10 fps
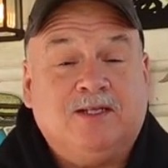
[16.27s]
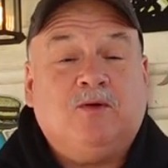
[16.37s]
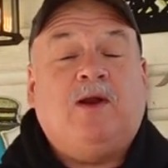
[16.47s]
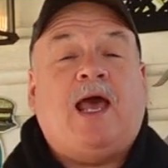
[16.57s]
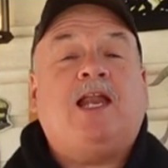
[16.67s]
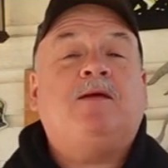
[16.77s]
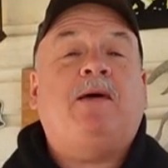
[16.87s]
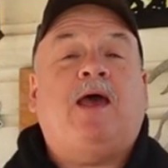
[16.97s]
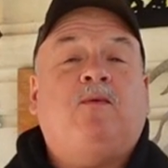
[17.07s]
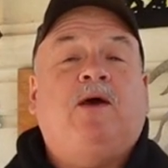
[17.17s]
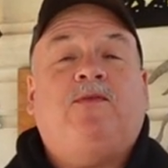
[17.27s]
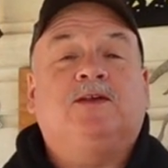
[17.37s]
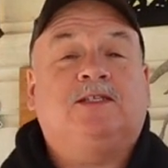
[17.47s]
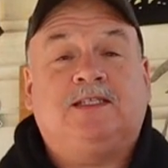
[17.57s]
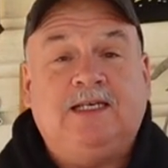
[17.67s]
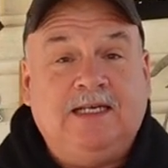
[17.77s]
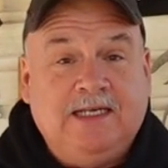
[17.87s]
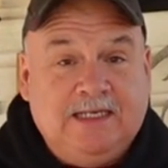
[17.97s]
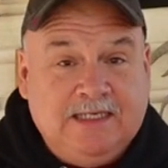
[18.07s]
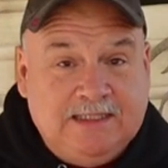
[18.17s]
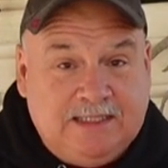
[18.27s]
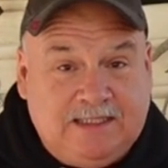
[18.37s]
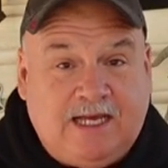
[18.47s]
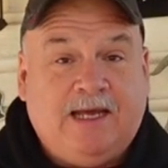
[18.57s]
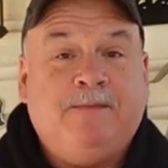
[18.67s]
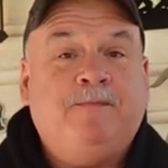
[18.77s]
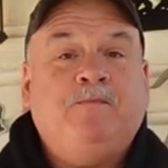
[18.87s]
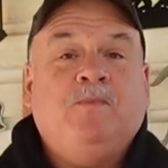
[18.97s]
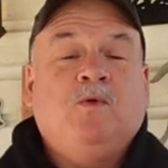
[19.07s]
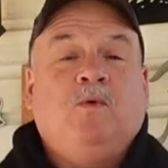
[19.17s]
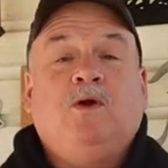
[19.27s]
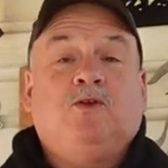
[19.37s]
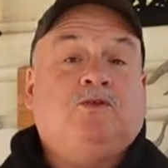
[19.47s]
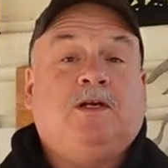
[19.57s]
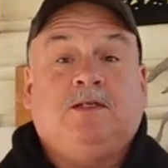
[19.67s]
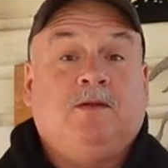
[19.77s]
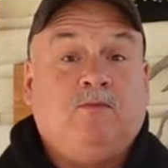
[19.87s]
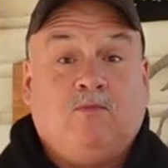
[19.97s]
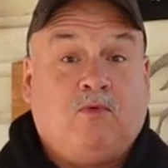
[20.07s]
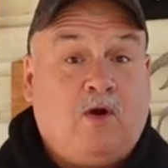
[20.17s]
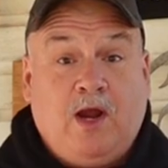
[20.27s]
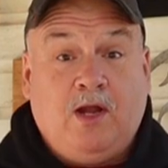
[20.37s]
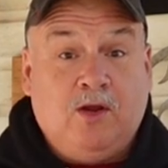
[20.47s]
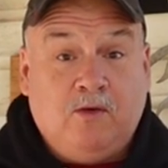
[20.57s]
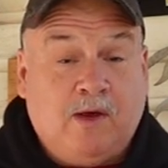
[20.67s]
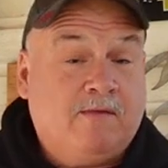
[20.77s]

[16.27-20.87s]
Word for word: So glad you're back with us. Today, we're going to try something brand new.